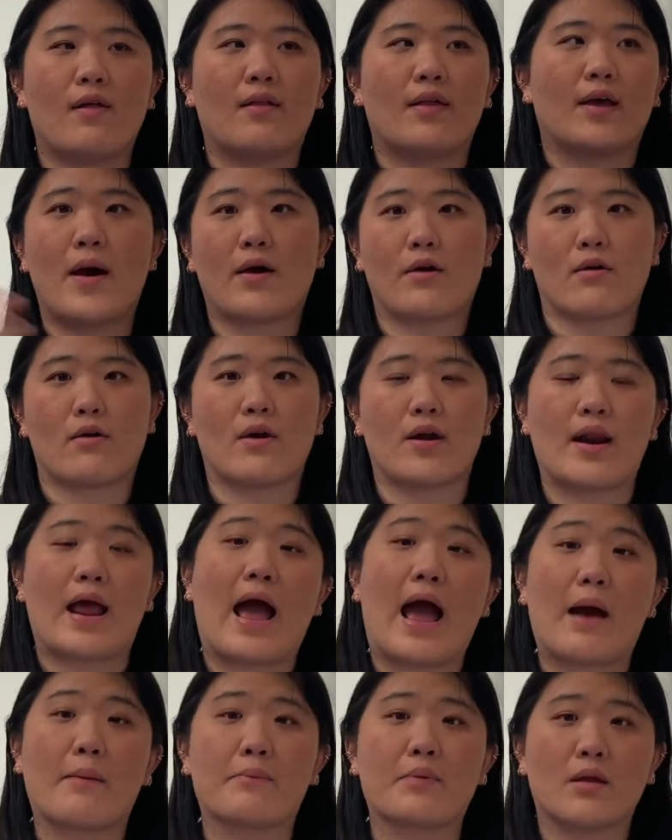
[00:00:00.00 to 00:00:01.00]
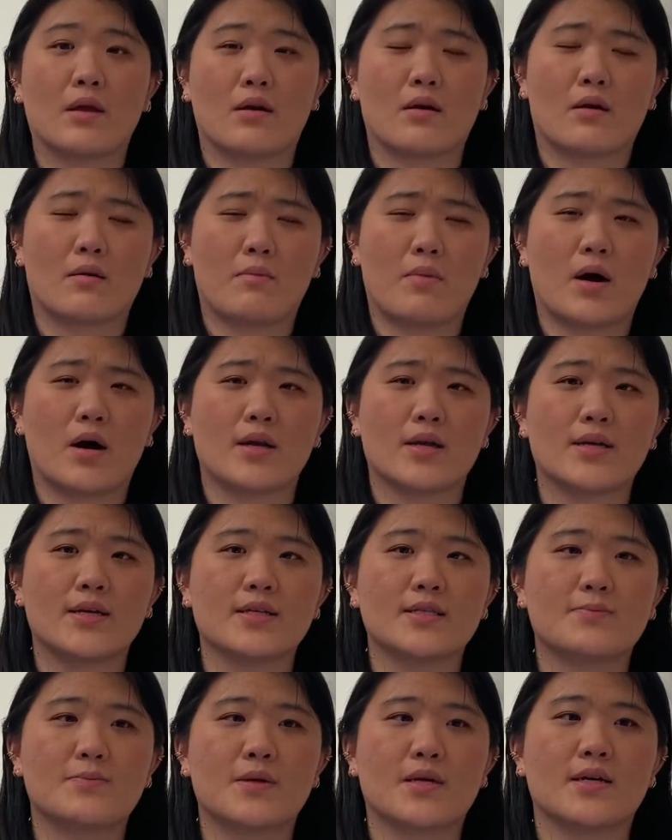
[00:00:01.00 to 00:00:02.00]
better and happy in our
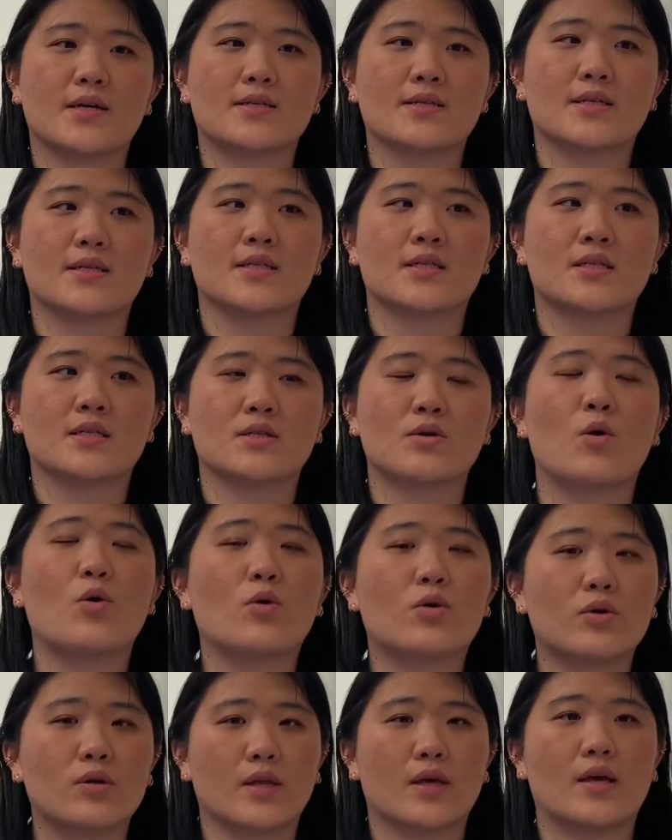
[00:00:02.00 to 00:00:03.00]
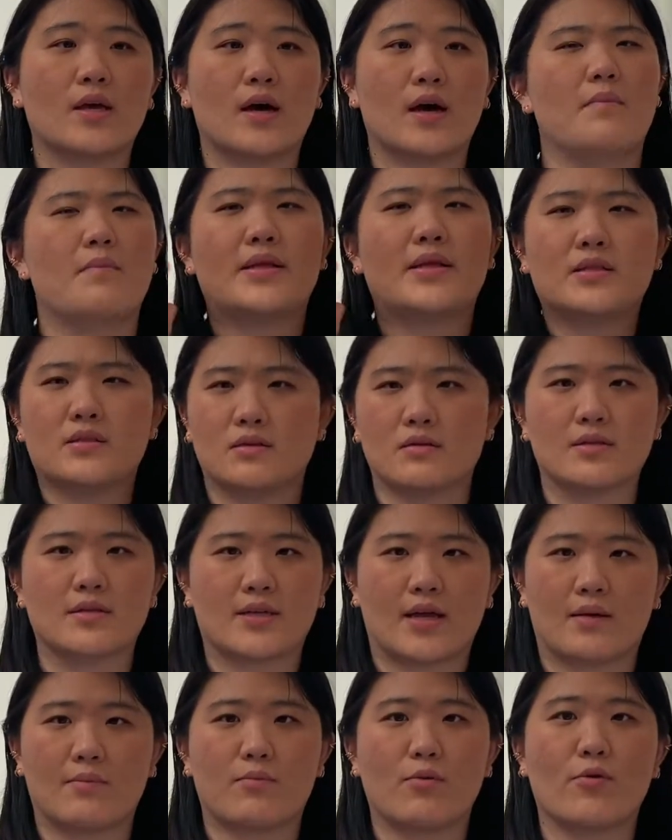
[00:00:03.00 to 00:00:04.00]
bodies, because it's totally a mental
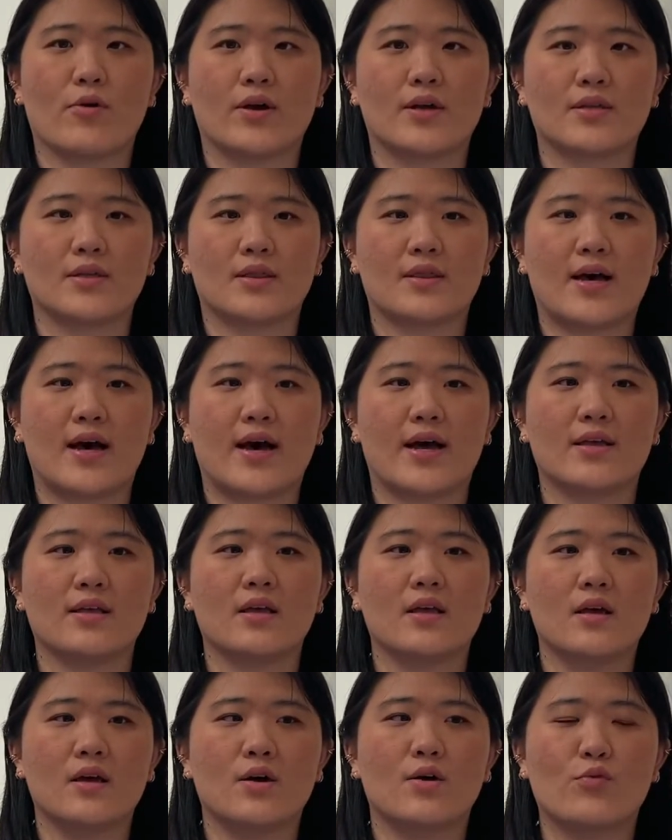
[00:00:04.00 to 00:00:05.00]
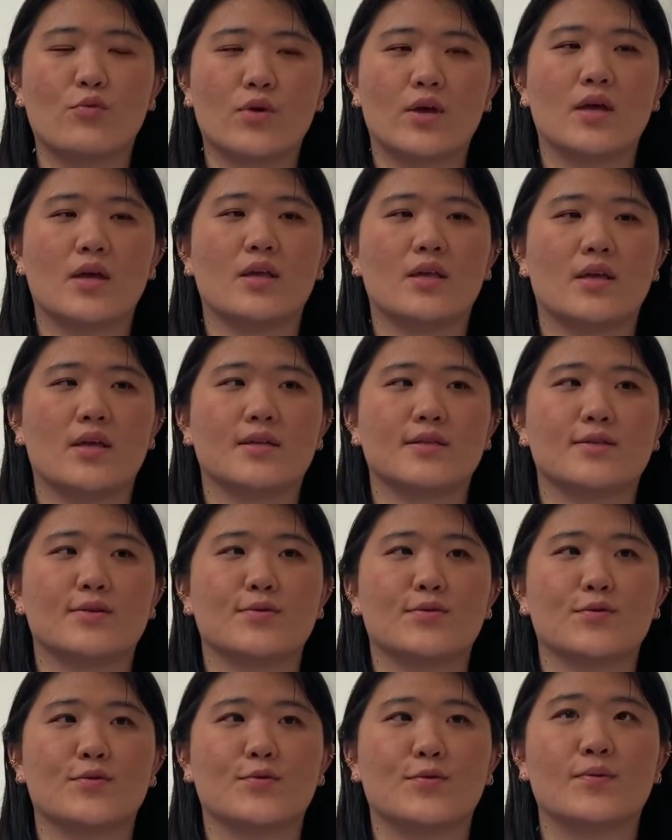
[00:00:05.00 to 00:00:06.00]
standpoint that we need
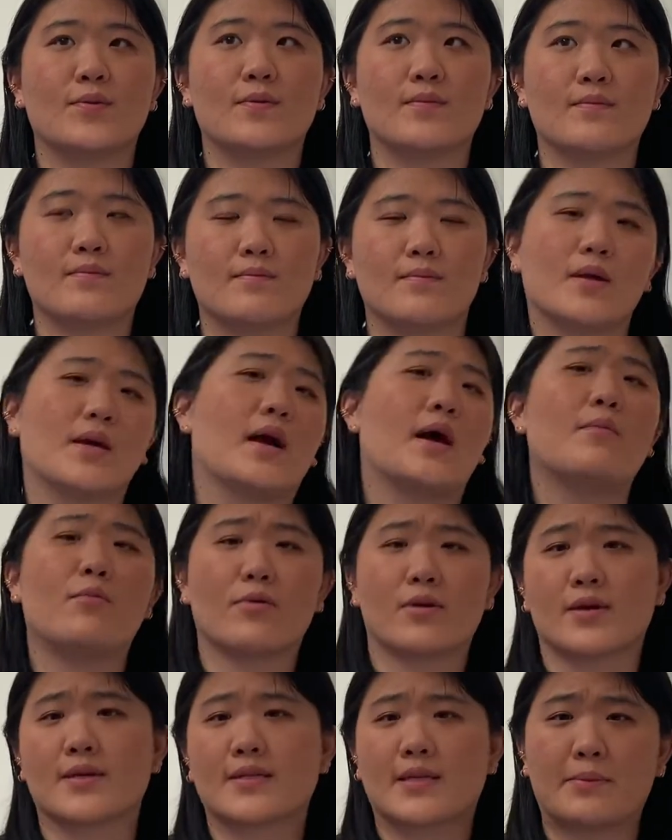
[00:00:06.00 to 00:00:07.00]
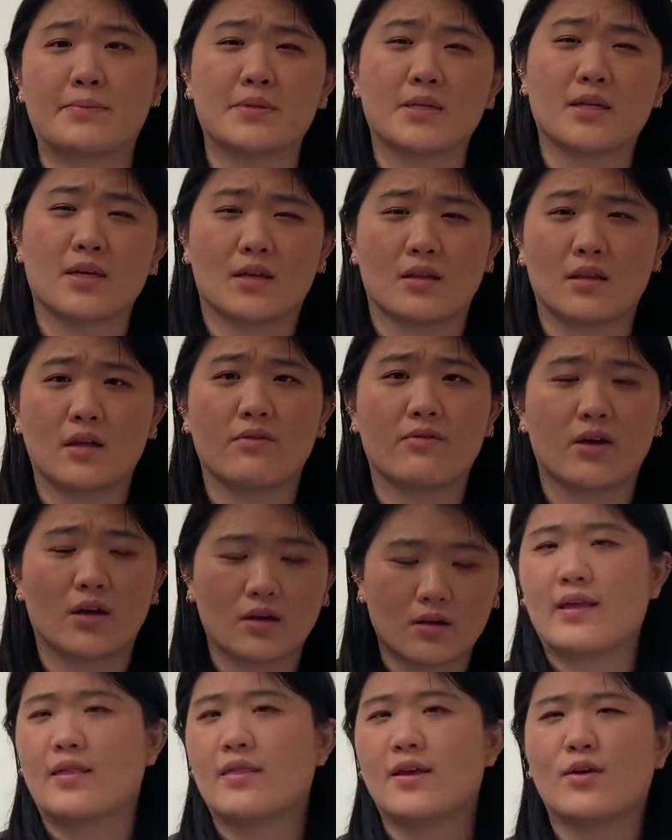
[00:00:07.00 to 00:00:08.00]
to become more accepting and loving.
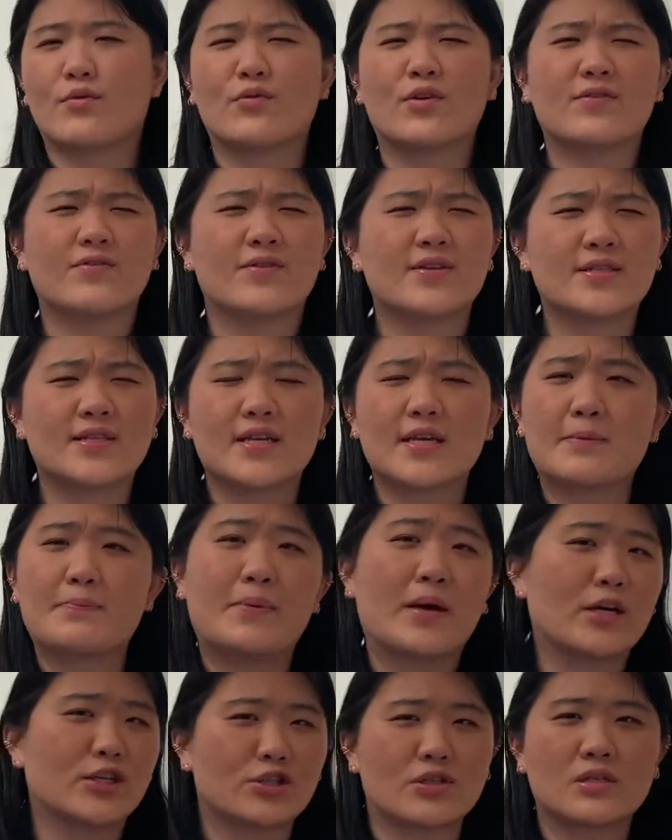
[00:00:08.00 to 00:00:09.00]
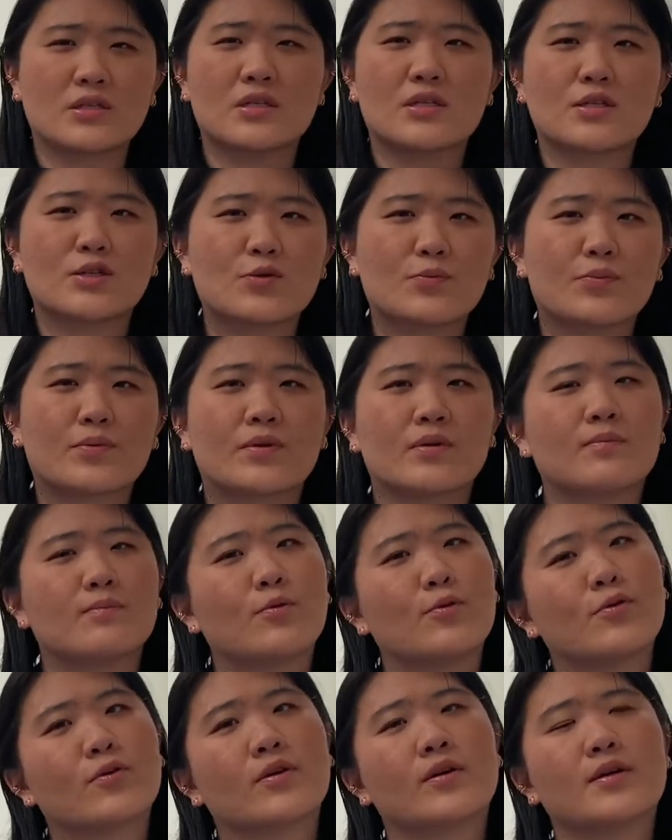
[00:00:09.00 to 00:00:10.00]
I think revisiting pictures is super
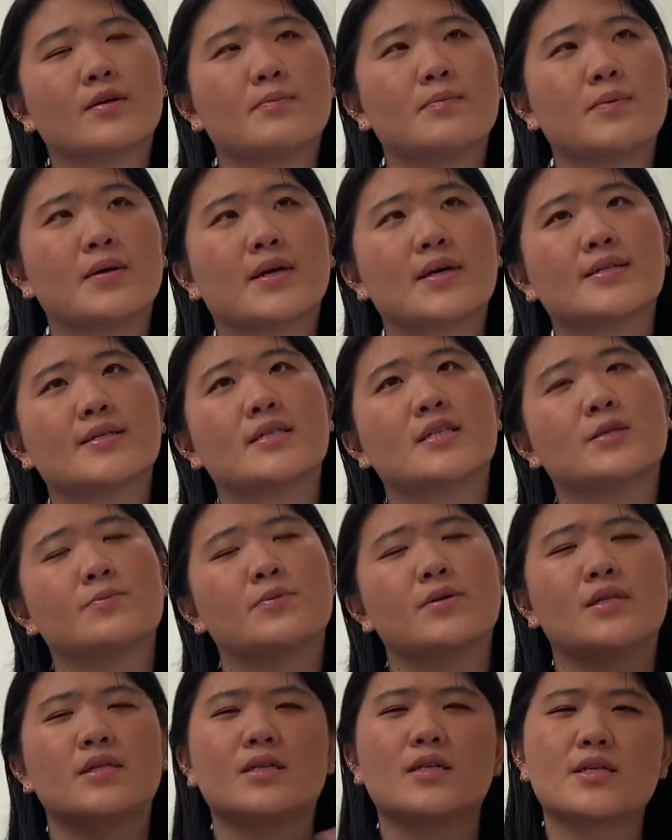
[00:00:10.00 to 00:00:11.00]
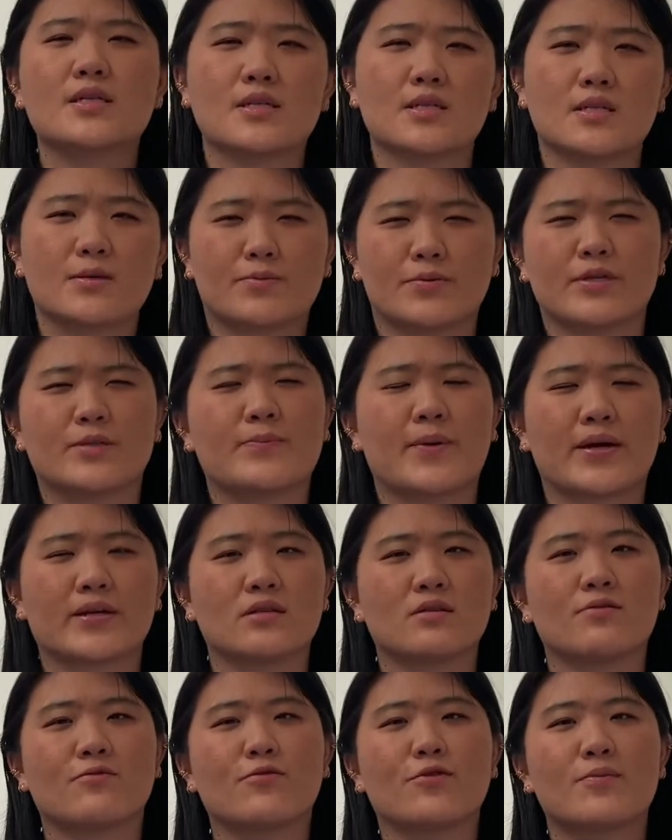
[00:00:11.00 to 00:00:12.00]
important because it just puts things into
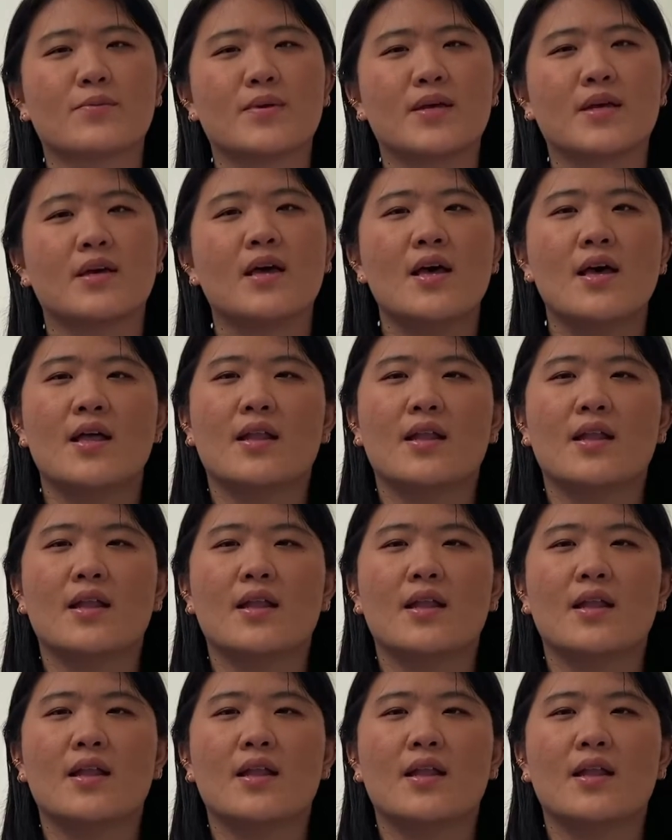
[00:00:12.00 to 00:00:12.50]
perspective for me.